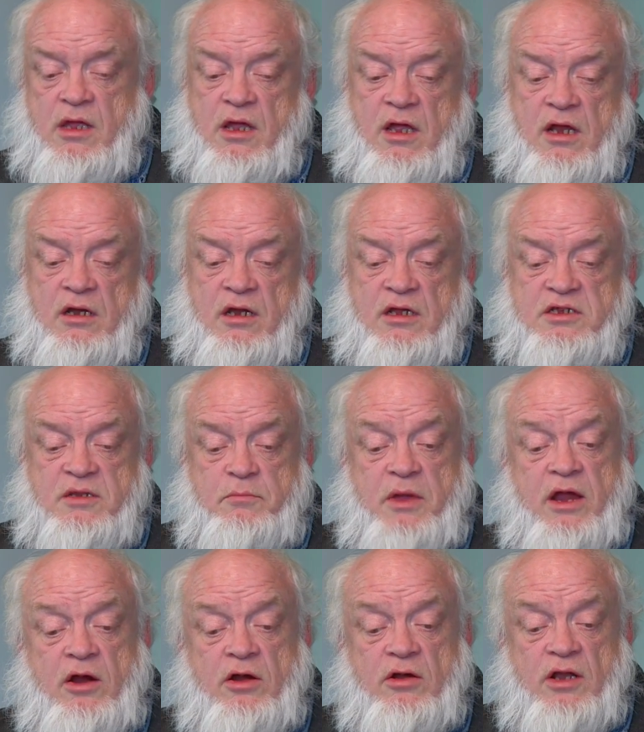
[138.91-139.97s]
It is
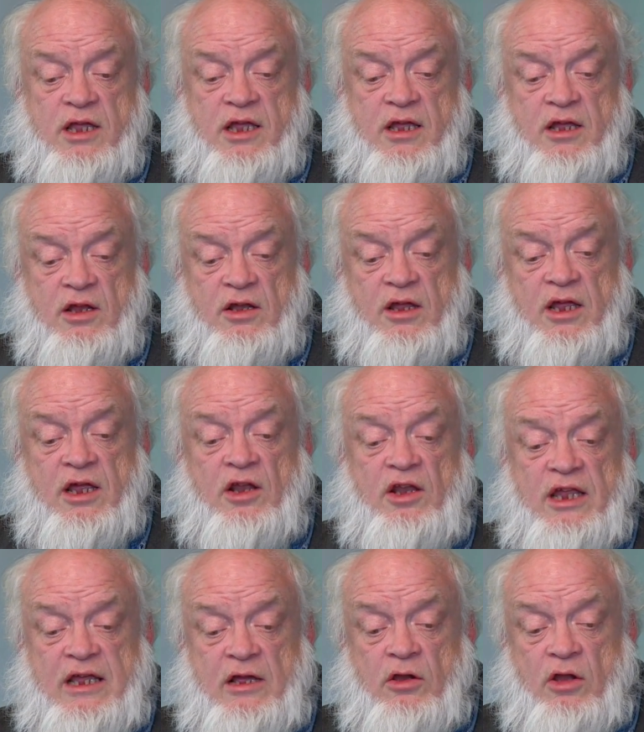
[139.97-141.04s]
apparently Ill
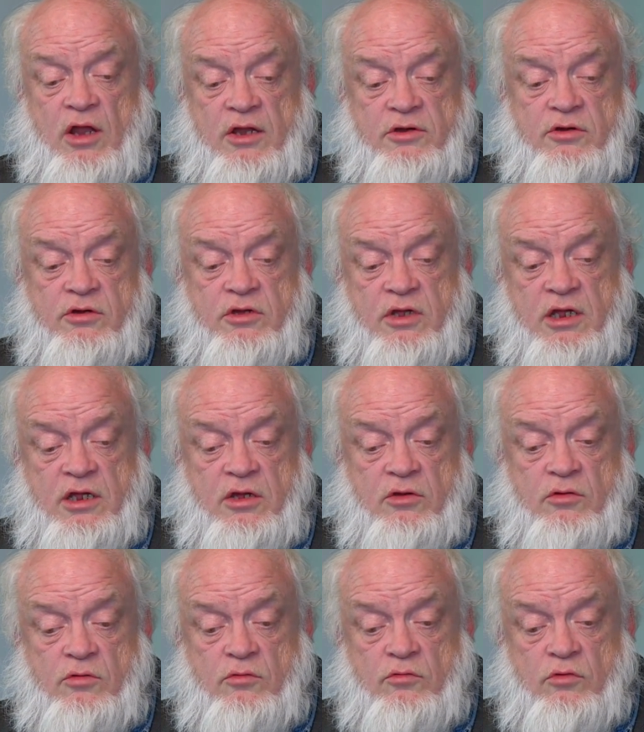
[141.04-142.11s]
illegal under
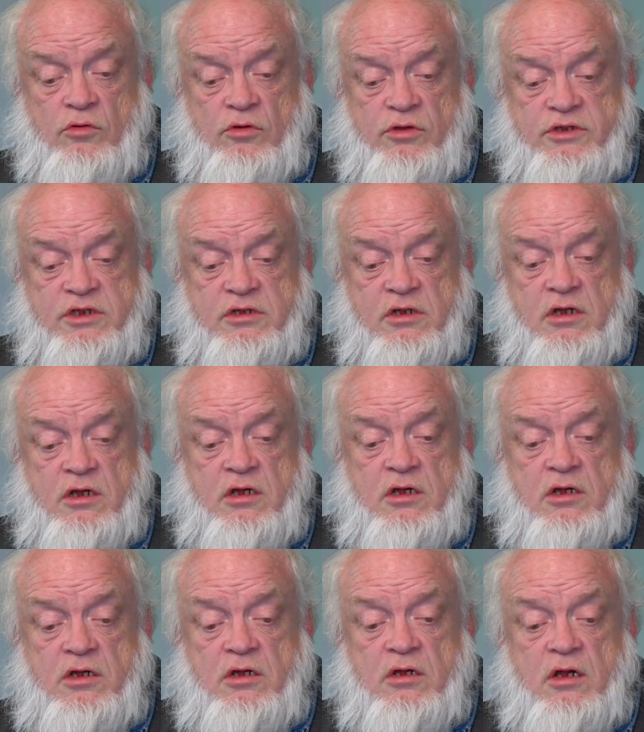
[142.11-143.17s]
EU rules
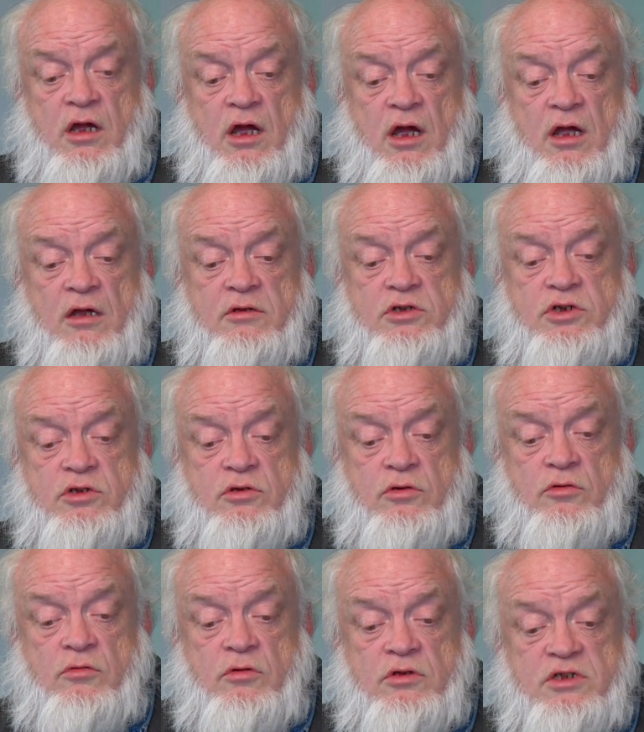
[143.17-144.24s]
uh,
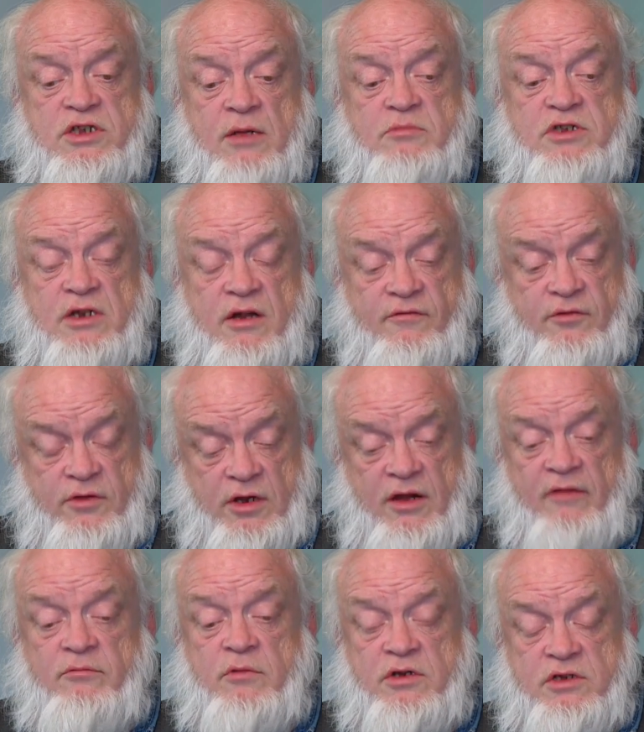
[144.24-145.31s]
to for the
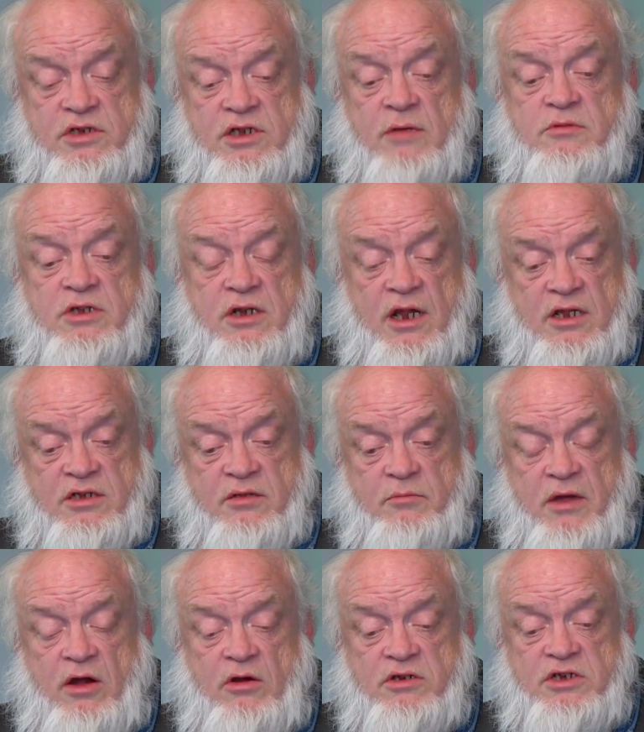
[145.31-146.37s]
government to subsidize the
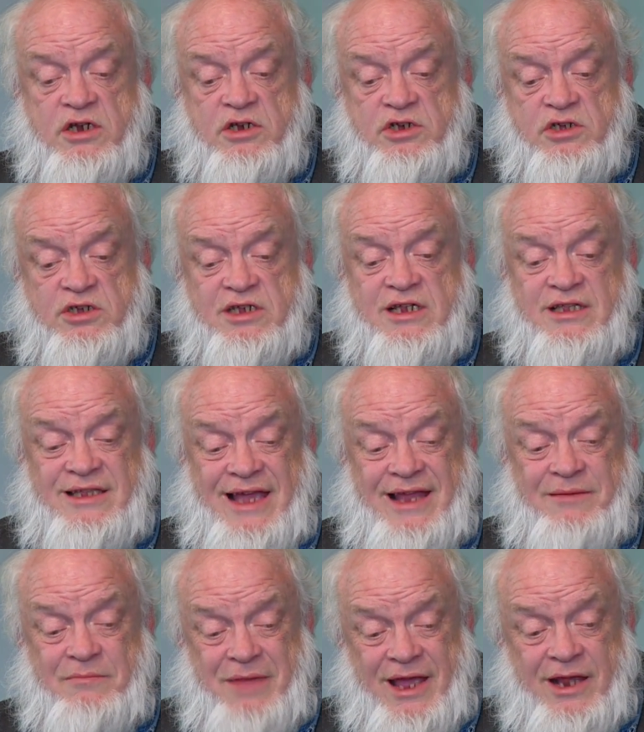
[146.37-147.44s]
power stations in
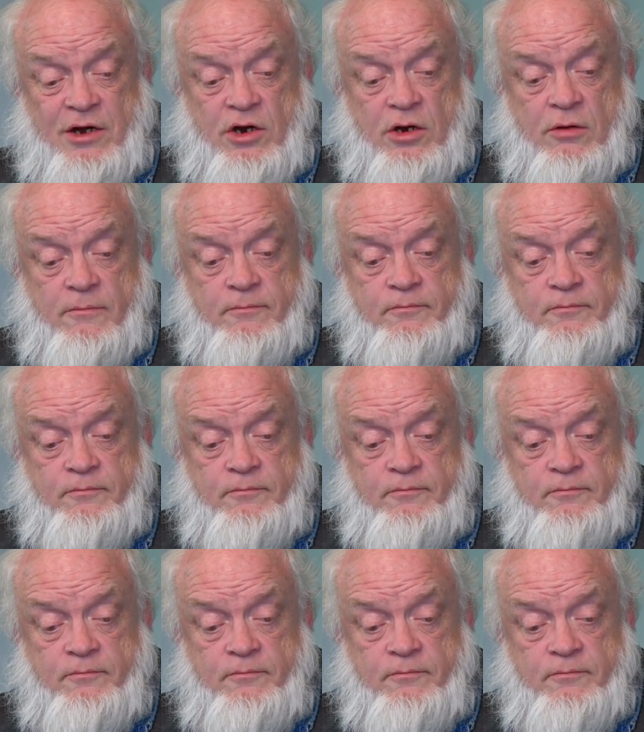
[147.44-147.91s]
that manner.